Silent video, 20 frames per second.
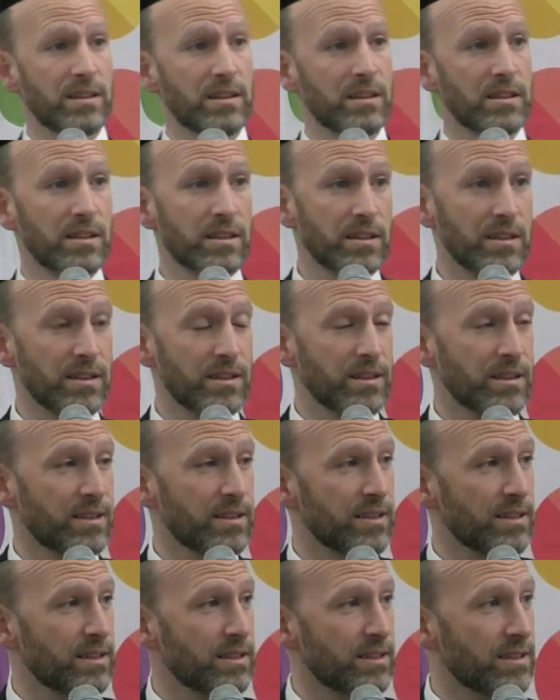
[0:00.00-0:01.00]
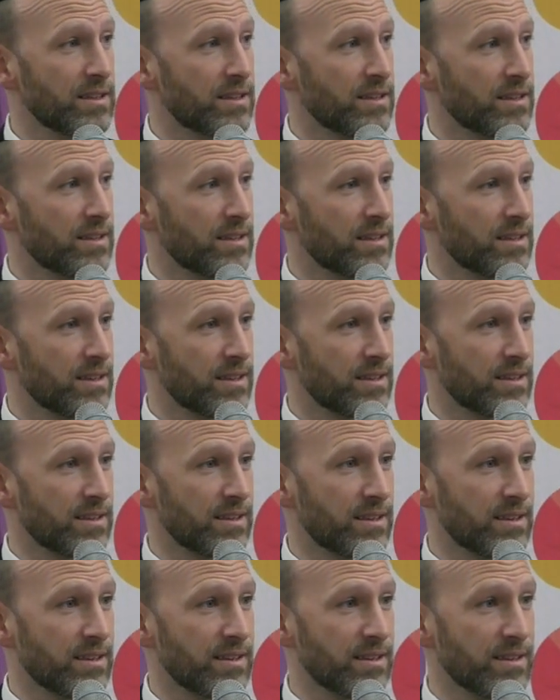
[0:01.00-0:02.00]

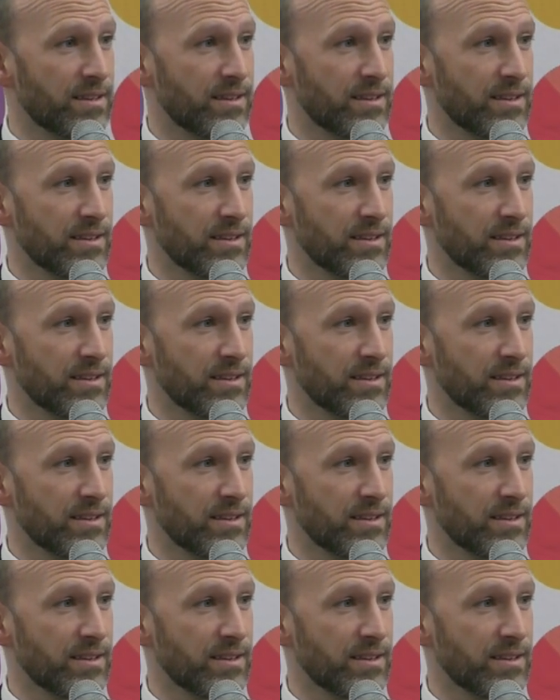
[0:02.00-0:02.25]
[no speech]